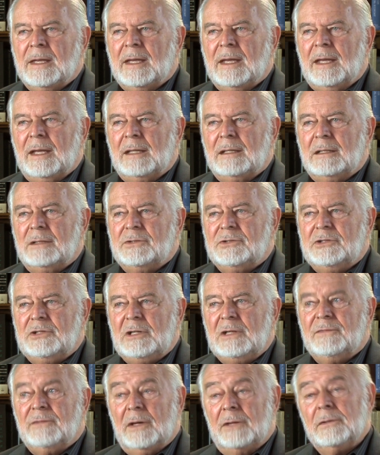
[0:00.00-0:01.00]
and
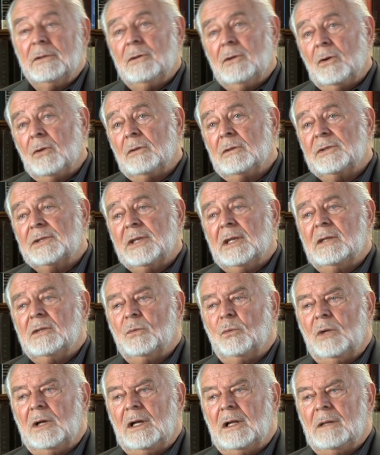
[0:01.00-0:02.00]
achieve other goals as
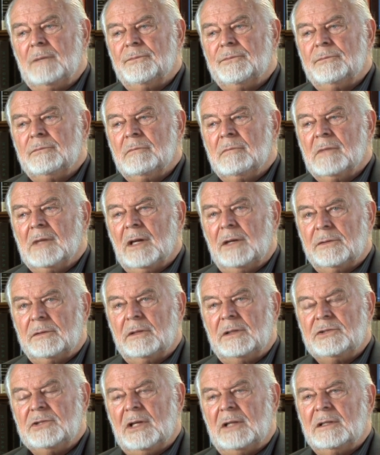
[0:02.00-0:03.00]
well,
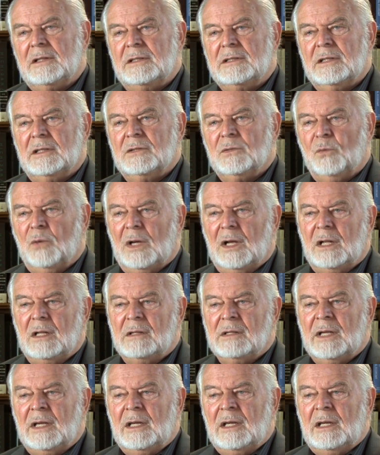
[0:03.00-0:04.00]
other agendas as
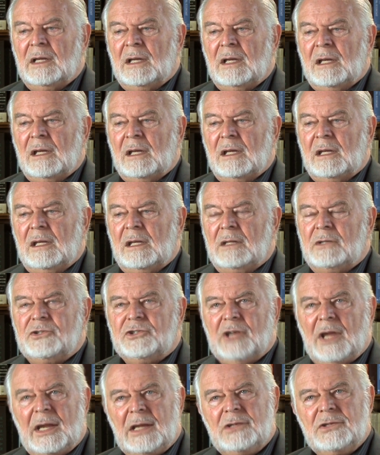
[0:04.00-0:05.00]
well, in
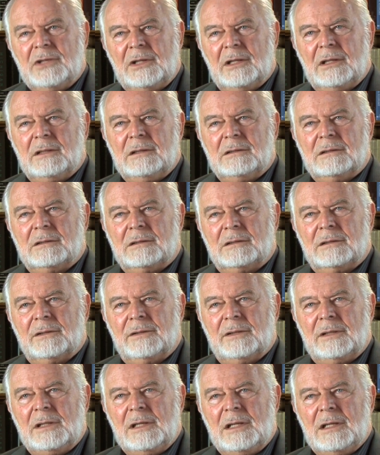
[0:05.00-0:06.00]
changing
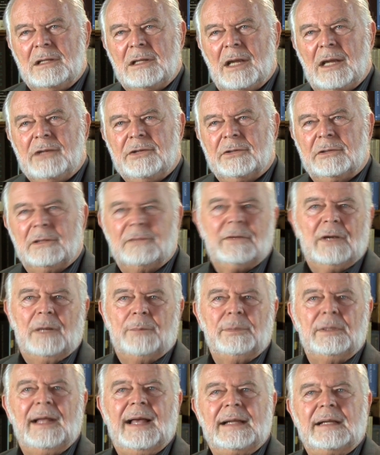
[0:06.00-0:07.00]
the nature of our
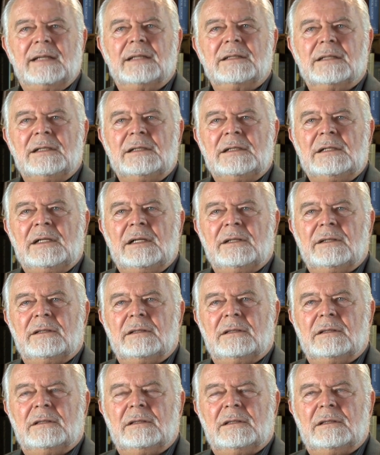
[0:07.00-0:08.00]
planet.
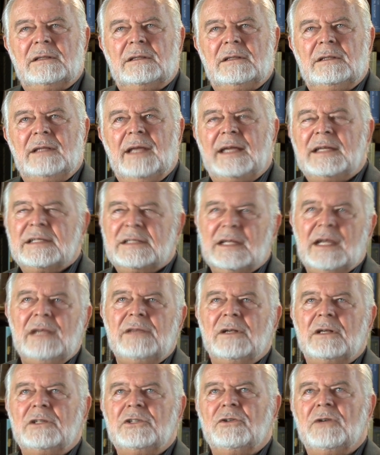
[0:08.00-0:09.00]
They say
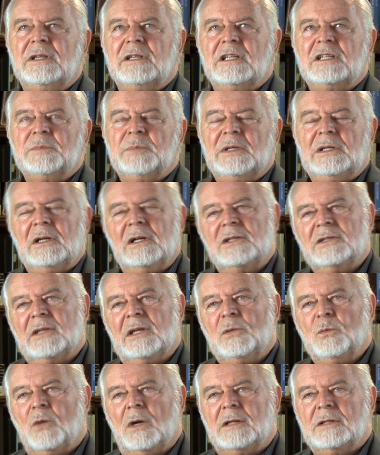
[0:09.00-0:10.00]
they're doing this because
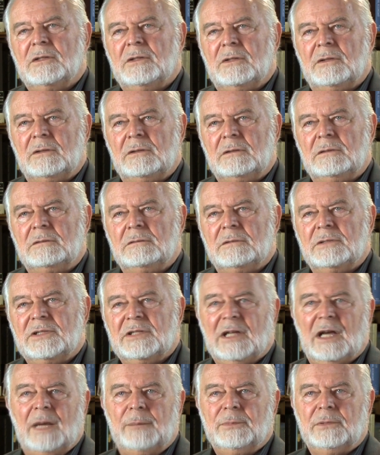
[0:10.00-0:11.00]
they want to
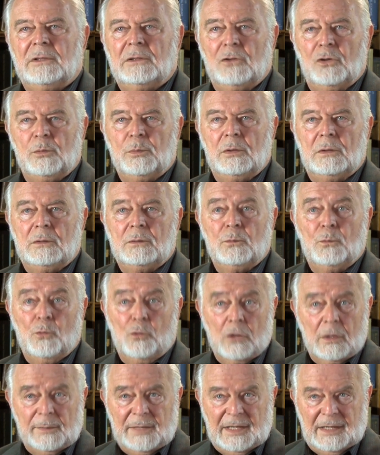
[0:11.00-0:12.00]
stop global
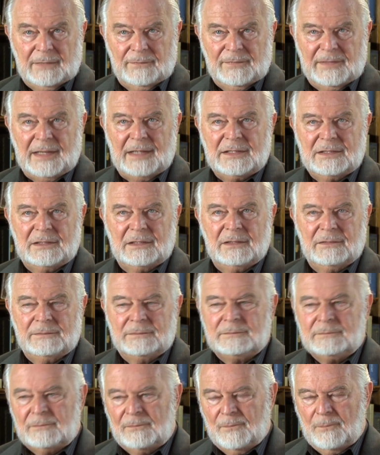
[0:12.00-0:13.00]
warming. That's their
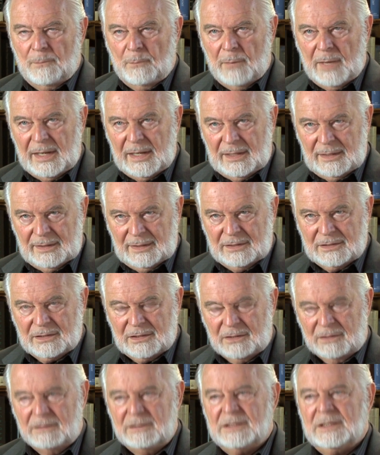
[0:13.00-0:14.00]
main
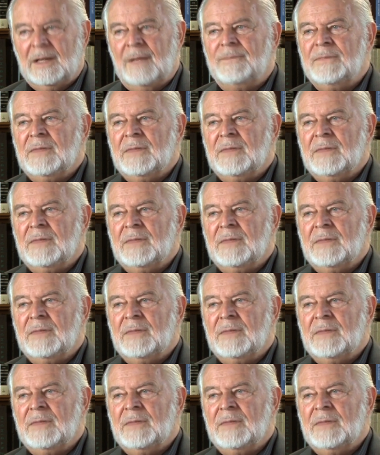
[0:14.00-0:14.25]
excuse.